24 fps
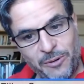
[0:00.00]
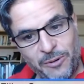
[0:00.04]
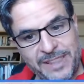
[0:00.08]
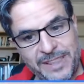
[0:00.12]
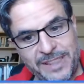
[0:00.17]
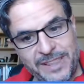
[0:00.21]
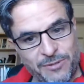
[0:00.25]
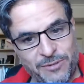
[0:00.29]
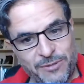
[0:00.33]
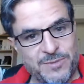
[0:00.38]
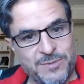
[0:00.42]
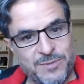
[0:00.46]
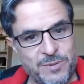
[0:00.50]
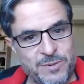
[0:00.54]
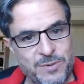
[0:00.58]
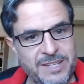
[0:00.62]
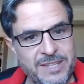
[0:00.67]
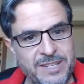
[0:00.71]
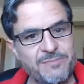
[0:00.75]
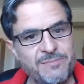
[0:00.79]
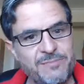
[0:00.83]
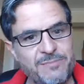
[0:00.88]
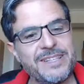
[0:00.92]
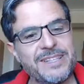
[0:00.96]
from
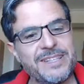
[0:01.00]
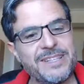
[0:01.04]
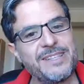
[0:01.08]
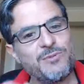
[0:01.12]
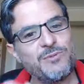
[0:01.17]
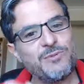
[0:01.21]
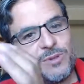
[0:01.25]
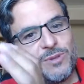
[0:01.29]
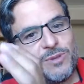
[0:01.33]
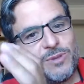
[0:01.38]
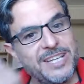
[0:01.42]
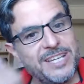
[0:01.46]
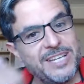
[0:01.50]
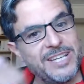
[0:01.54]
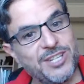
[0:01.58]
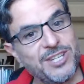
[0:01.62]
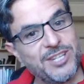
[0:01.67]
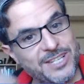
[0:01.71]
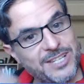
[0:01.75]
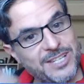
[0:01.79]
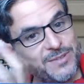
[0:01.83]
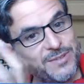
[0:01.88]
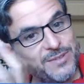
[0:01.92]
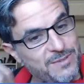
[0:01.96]
Sweden, but today
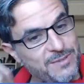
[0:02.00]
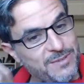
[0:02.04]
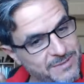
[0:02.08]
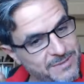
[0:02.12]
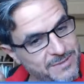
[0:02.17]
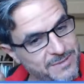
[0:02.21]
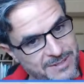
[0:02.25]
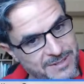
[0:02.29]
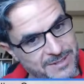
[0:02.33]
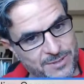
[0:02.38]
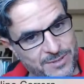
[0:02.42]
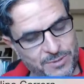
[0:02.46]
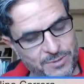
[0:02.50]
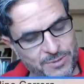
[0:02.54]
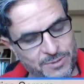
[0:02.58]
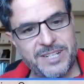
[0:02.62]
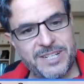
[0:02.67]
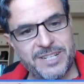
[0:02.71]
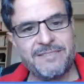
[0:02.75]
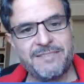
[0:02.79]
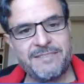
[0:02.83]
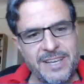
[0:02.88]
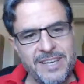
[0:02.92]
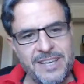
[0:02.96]
she's in
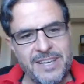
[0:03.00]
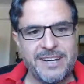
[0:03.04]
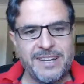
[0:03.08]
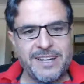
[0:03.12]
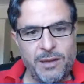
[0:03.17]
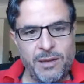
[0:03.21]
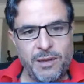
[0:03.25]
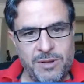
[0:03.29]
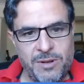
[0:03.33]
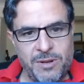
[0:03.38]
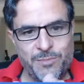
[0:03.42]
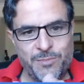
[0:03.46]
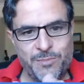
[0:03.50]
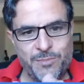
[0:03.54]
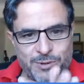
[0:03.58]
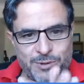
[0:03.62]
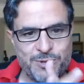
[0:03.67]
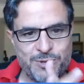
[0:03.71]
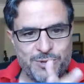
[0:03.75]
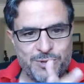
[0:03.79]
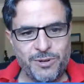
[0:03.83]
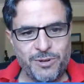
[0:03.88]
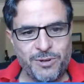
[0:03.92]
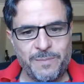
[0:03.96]
Sweden. I'm in
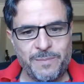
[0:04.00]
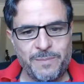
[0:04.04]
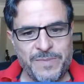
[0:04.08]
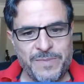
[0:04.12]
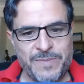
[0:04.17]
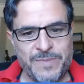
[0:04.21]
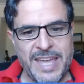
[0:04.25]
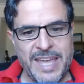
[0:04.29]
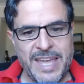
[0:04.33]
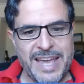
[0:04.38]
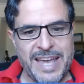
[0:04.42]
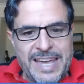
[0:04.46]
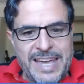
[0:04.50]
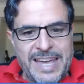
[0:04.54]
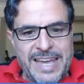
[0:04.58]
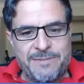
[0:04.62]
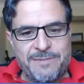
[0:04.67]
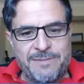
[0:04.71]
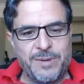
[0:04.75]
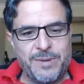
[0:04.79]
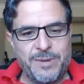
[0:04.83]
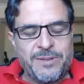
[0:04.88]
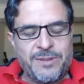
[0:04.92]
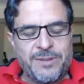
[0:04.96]
Portugal, and
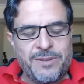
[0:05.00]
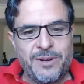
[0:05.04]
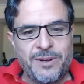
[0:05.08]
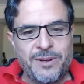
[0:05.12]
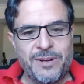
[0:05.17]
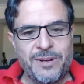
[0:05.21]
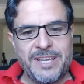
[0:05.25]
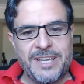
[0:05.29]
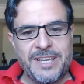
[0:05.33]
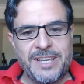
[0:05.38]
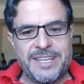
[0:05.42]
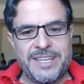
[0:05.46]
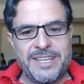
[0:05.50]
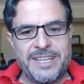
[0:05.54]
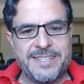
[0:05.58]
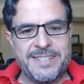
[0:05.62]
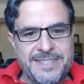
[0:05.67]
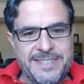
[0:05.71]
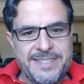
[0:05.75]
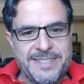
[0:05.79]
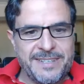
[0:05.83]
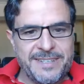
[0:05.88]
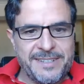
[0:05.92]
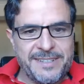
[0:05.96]
Peter is
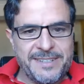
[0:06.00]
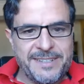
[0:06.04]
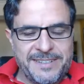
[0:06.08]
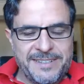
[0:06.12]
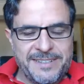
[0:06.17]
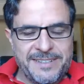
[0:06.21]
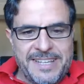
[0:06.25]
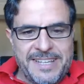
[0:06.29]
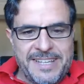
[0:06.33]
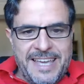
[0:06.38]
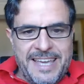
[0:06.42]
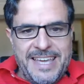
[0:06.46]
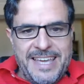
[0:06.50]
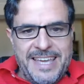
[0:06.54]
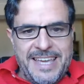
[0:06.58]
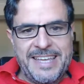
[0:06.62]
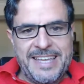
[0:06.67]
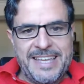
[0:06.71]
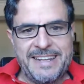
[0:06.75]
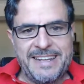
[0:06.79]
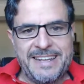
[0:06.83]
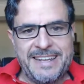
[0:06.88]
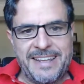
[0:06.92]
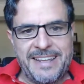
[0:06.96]
still
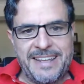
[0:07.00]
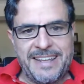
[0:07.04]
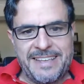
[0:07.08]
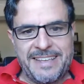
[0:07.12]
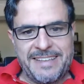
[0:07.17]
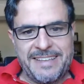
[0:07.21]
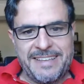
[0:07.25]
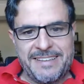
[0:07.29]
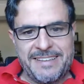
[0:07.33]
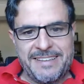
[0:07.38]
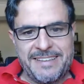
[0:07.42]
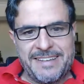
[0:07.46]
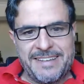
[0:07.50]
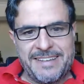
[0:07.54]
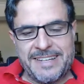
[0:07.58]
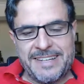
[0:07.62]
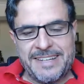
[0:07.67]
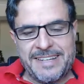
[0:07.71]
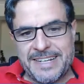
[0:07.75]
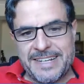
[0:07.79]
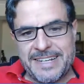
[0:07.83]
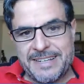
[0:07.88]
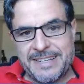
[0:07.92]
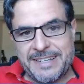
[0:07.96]
in
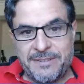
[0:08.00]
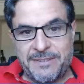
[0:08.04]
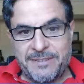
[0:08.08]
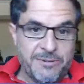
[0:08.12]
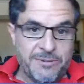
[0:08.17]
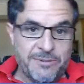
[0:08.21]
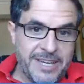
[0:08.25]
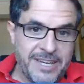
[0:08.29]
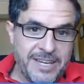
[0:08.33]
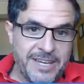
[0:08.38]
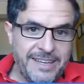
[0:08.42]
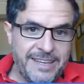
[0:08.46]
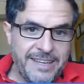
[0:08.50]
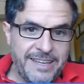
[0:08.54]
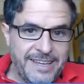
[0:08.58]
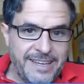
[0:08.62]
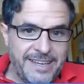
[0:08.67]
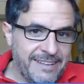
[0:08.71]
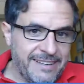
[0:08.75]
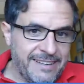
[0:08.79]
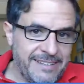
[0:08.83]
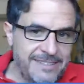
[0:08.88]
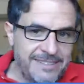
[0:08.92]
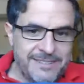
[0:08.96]
UK,
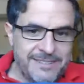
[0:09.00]
England.